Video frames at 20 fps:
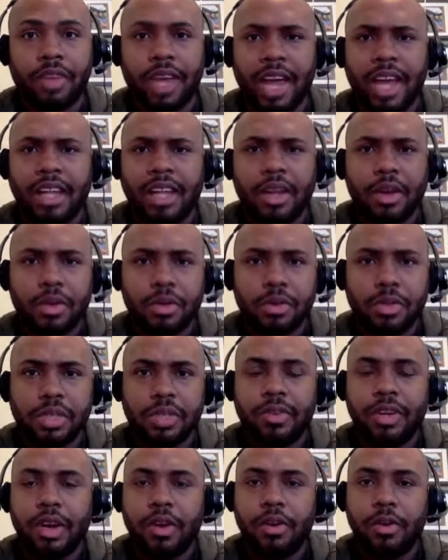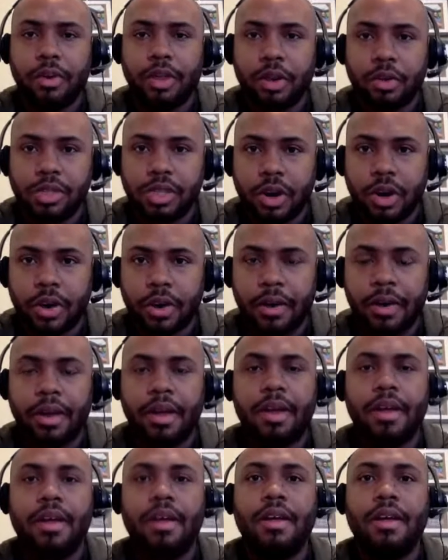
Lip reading: VA loans, if you don't know what those are,